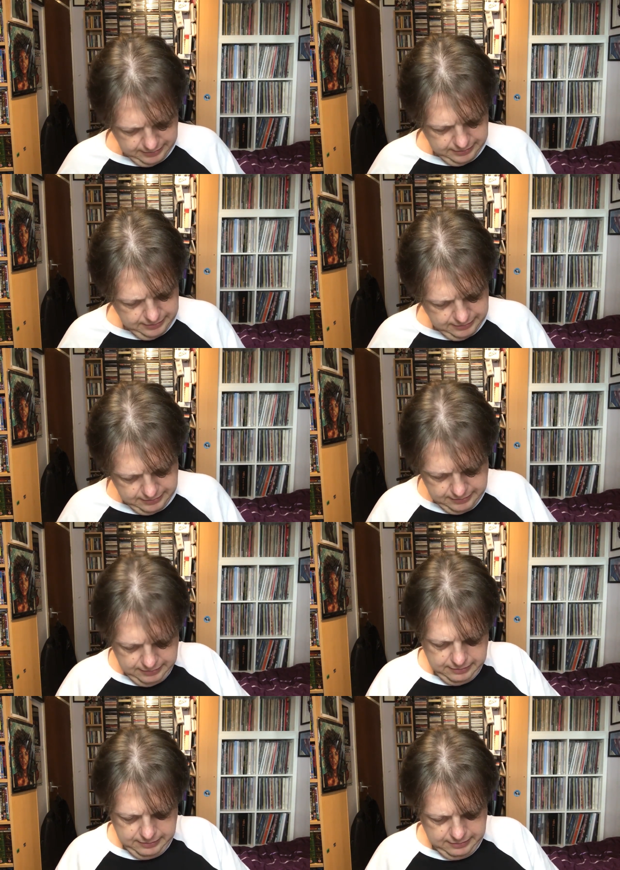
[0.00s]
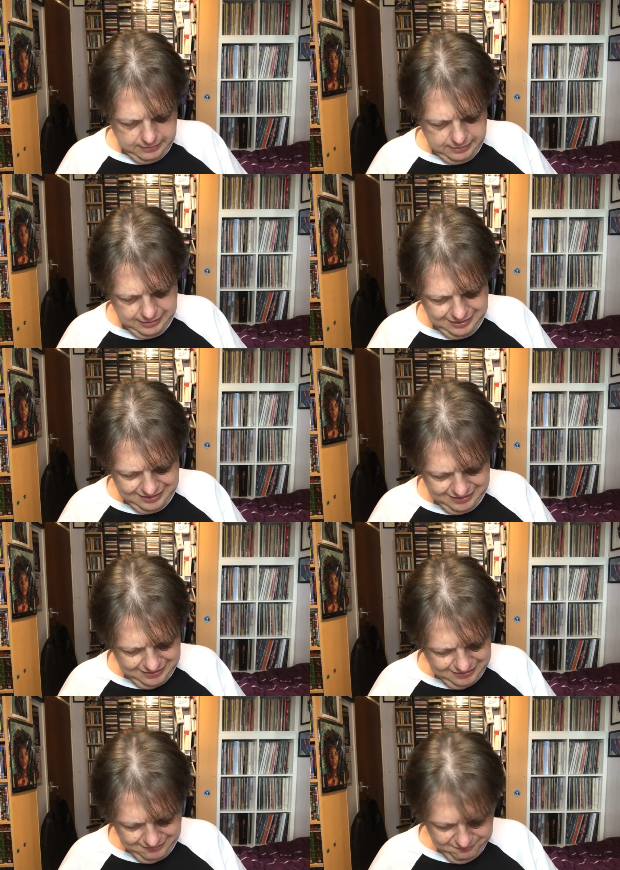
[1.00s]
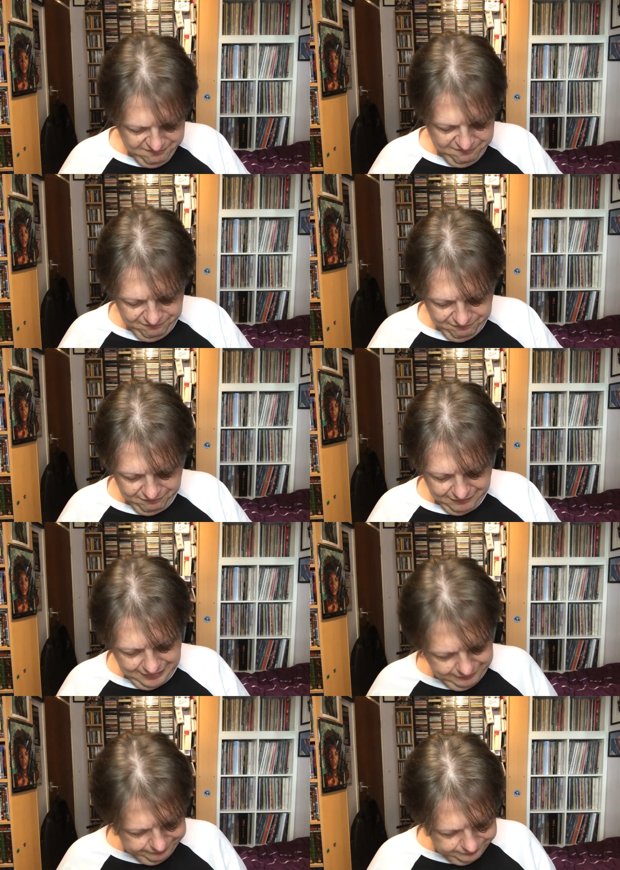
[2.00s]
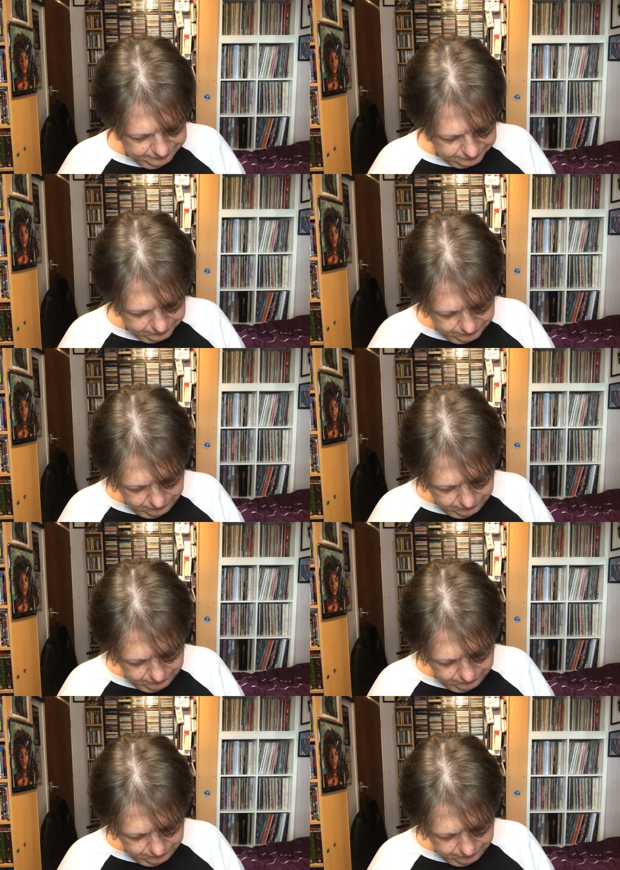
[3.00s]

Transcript: (silence)